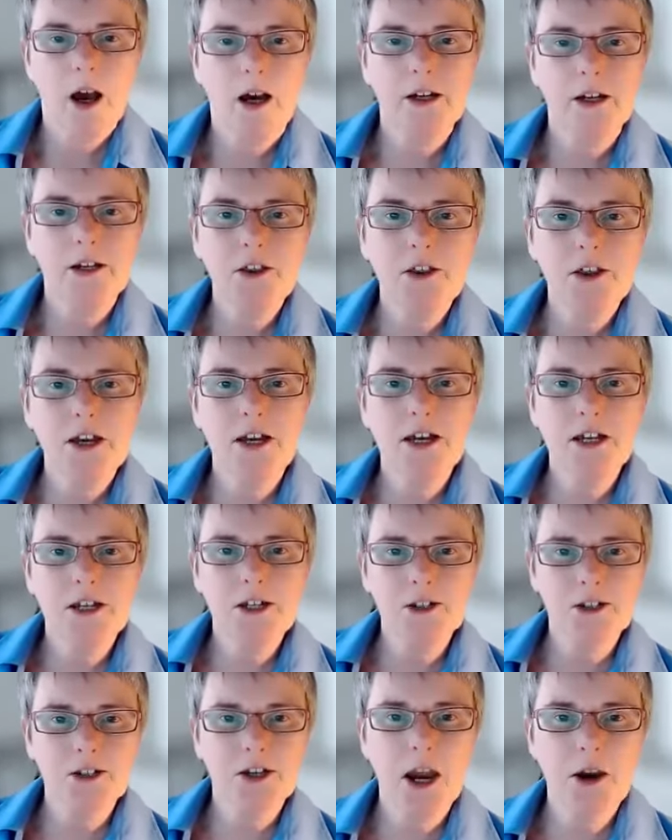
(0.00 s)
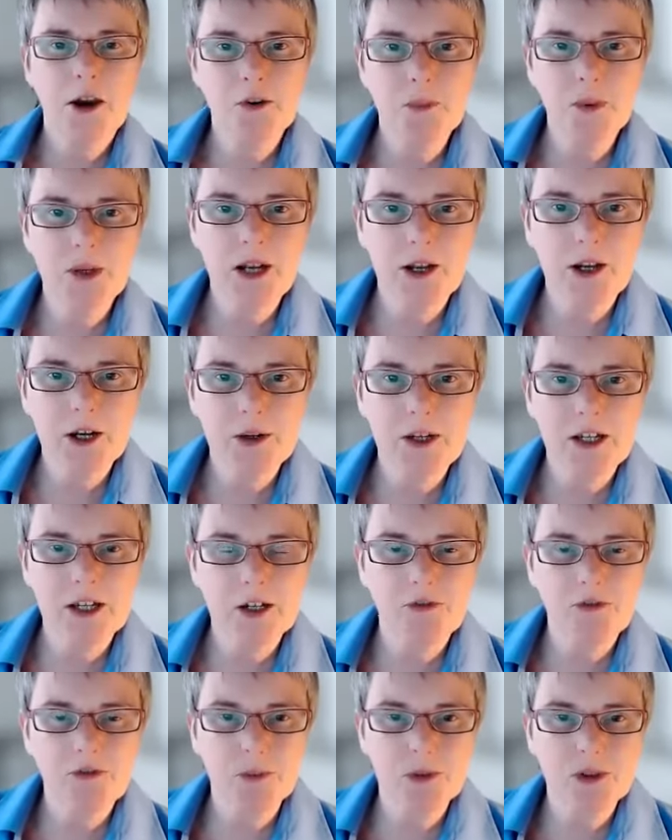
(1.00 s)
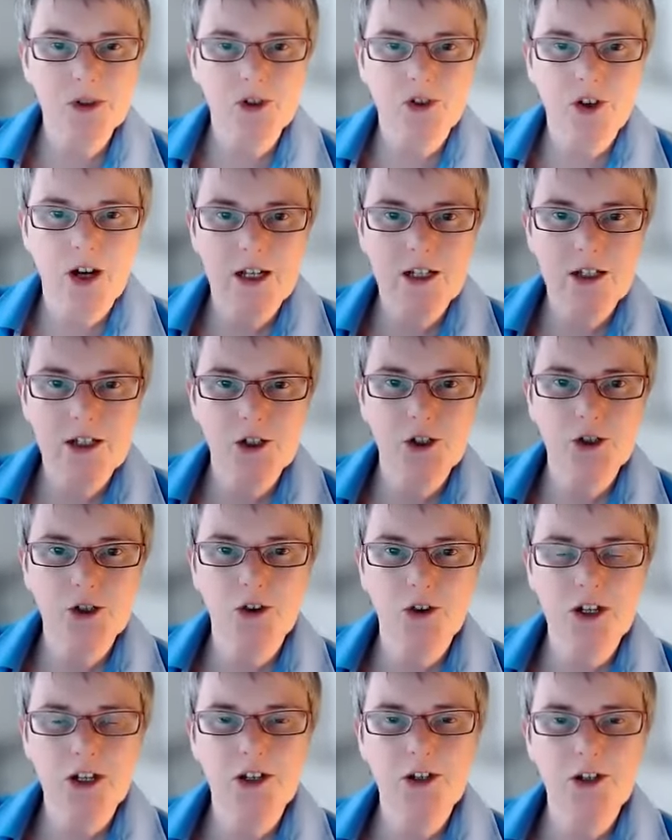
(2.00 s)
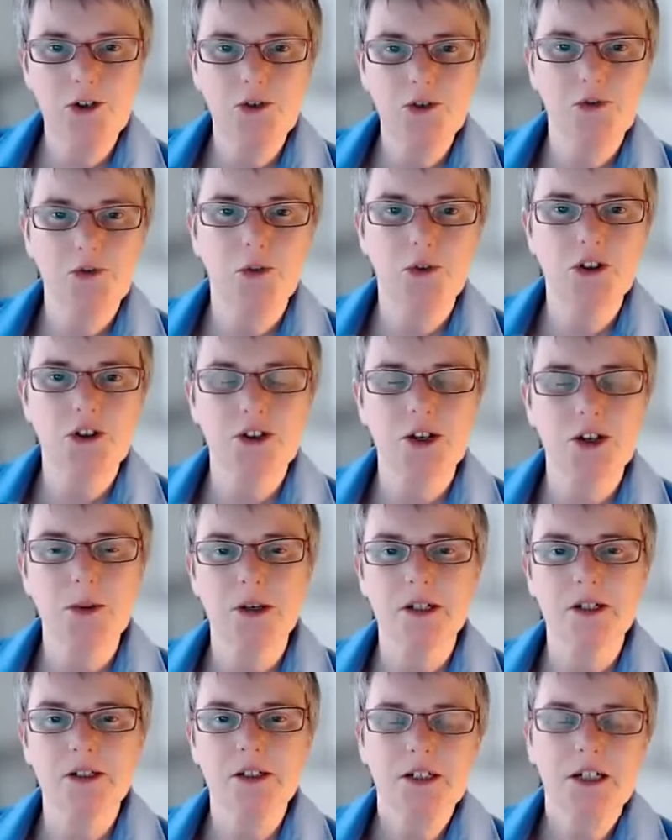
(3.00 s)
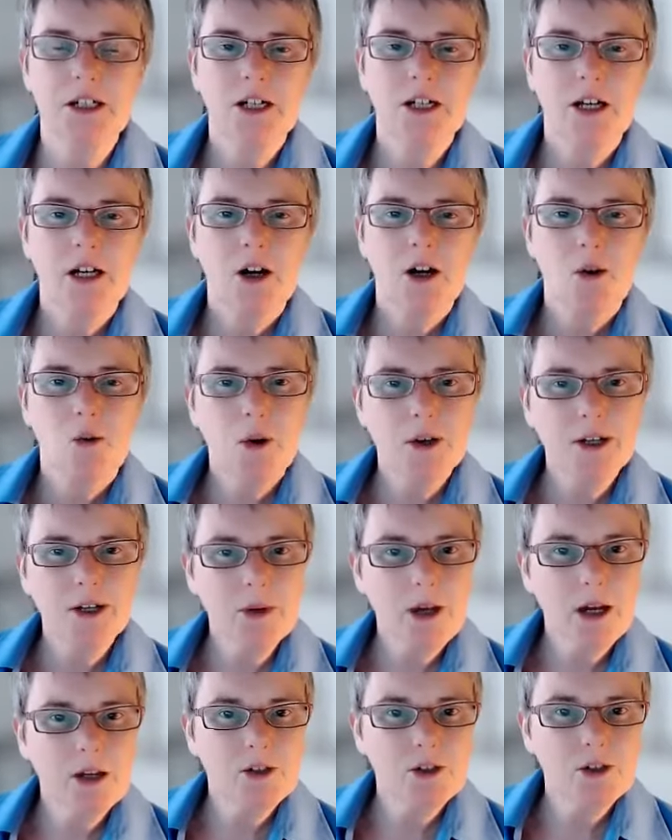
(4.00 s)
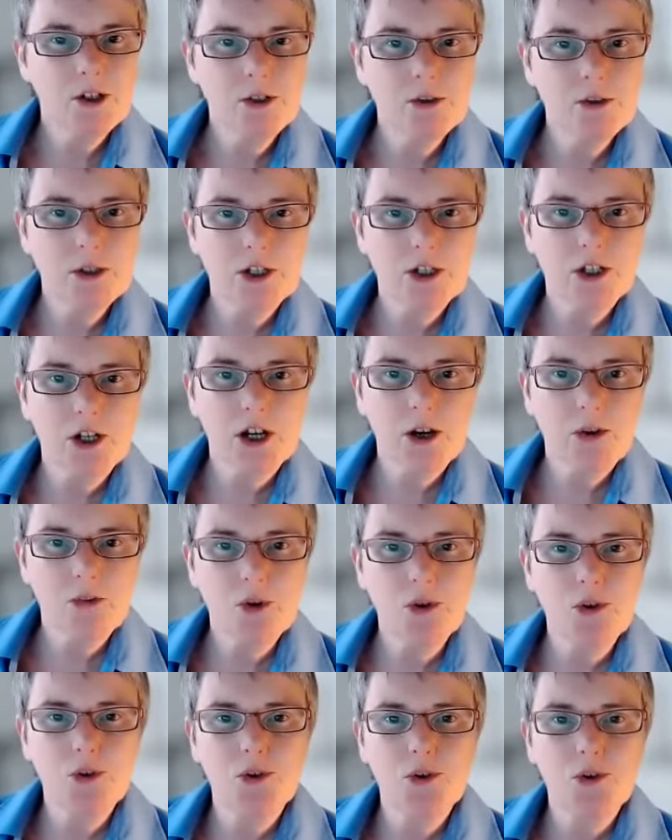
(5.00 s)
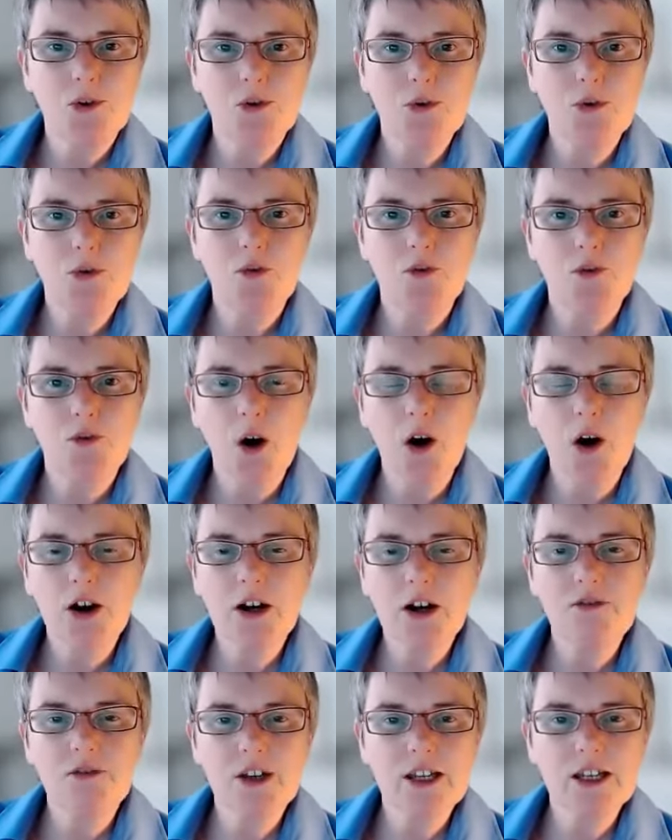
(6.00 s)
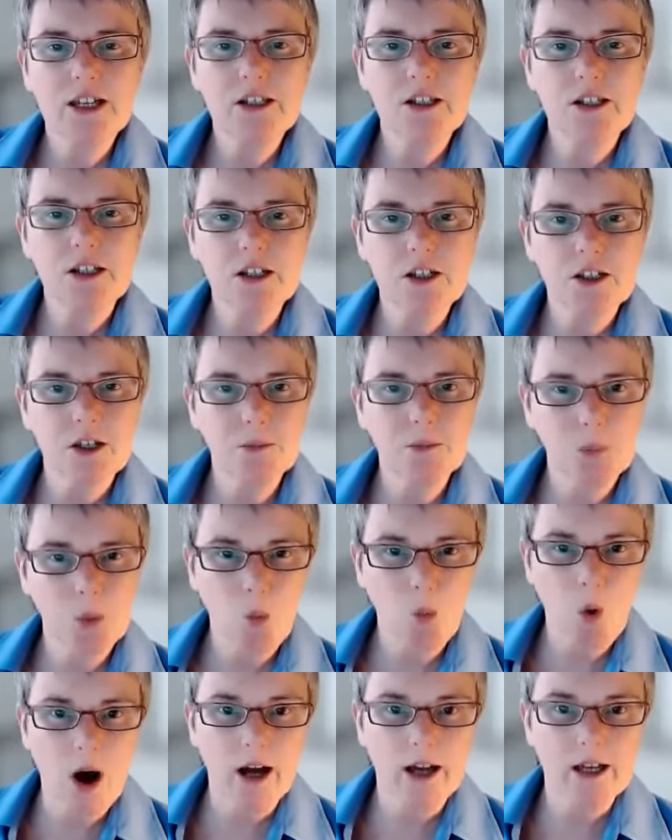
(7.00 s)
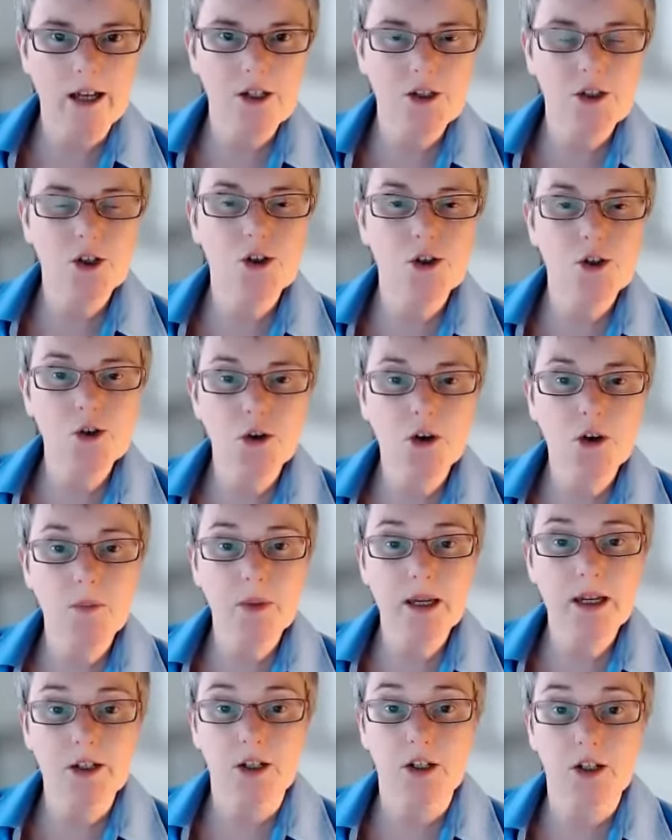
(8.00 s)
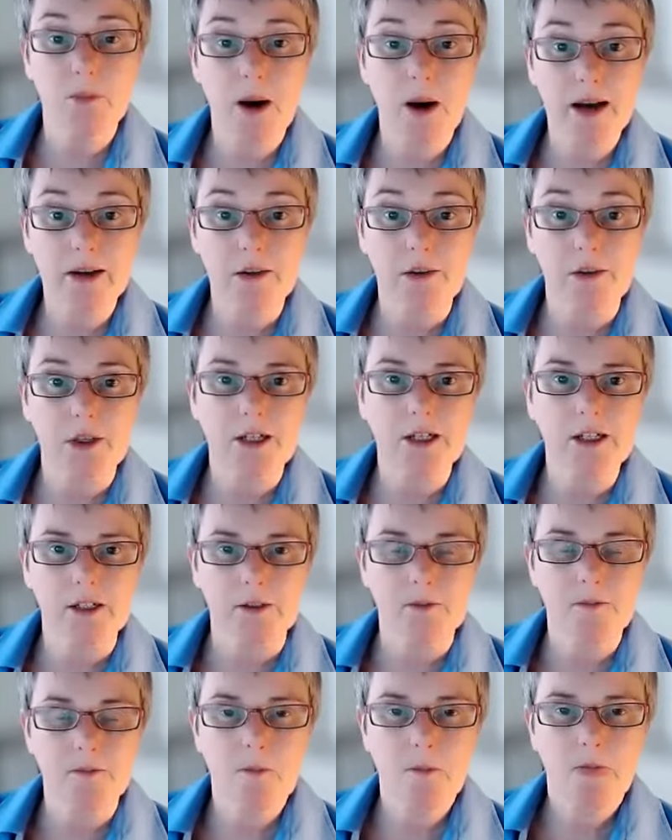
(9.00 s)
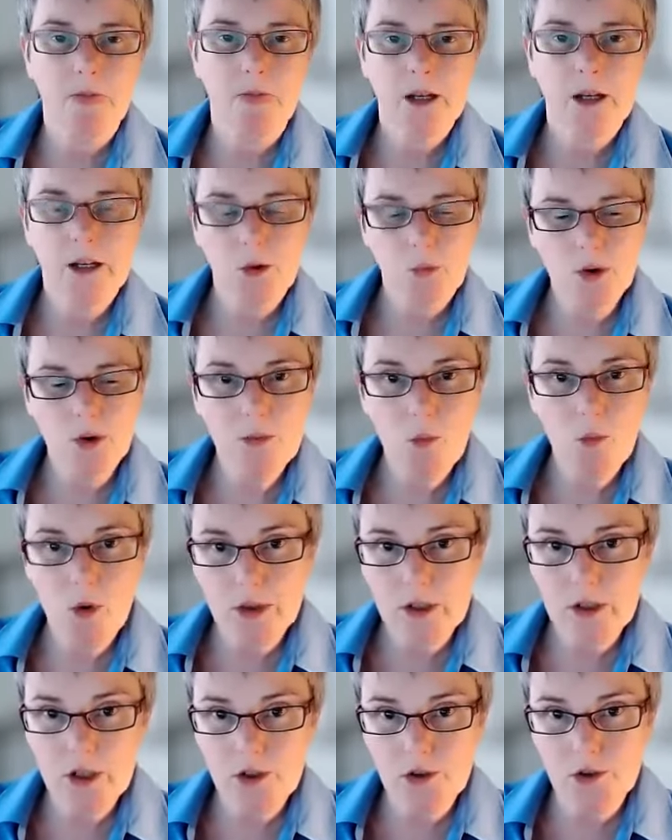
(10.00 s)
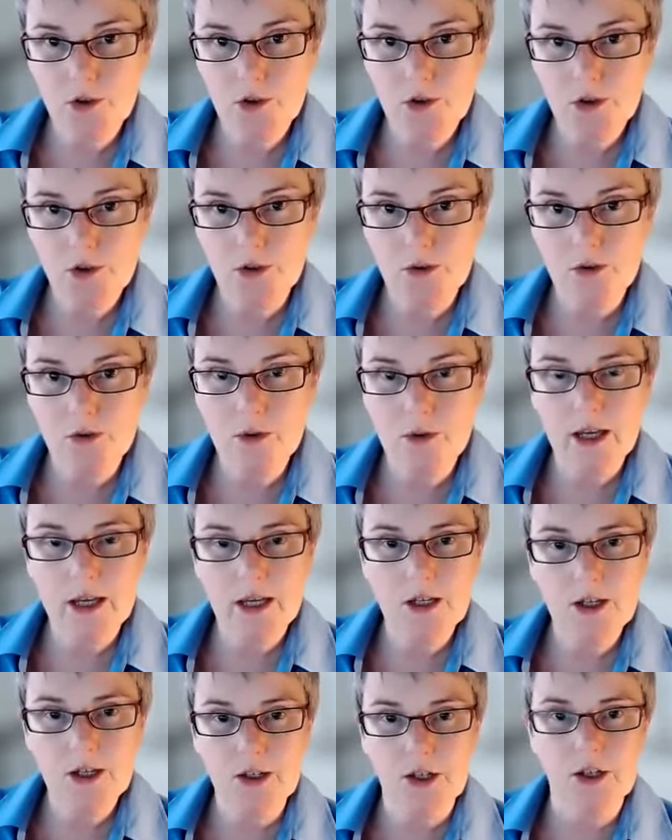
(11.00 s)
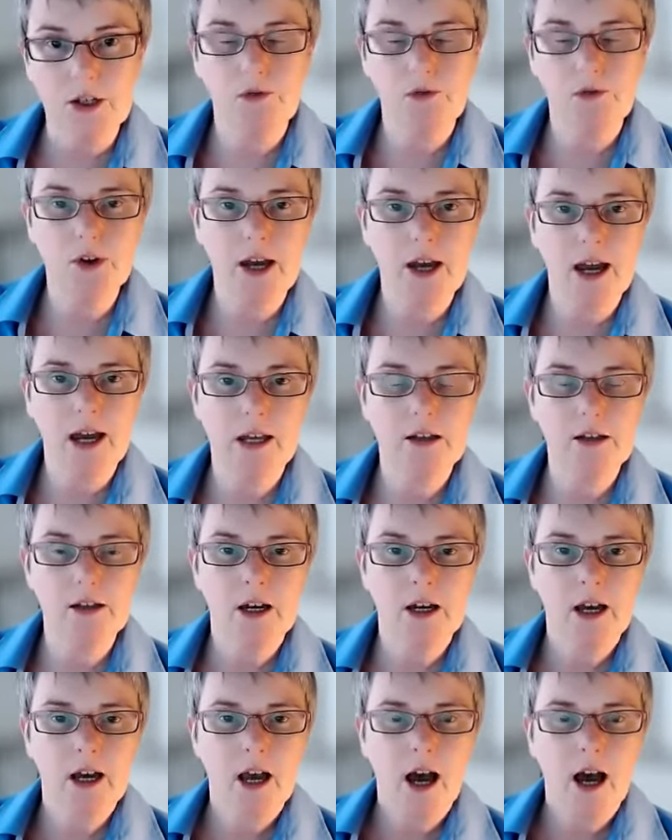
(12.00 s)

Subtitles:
Hey there, it's Karen Bonanno here from Australia joining you for the summit. What I'm going to do is share with you five easy, simple ways that you can be a smarter thinker. Now, what I'm wanting you to do is, if you can,